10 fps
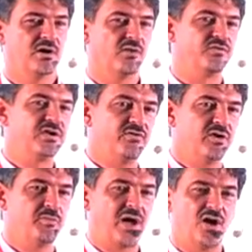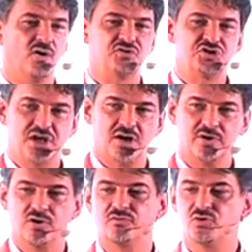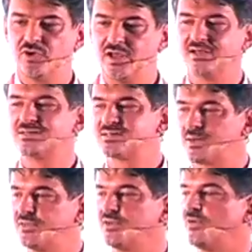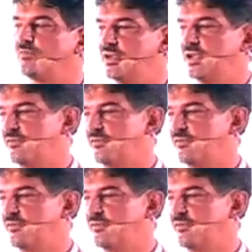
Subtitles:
of giving back, of sharing, of creating something of meaning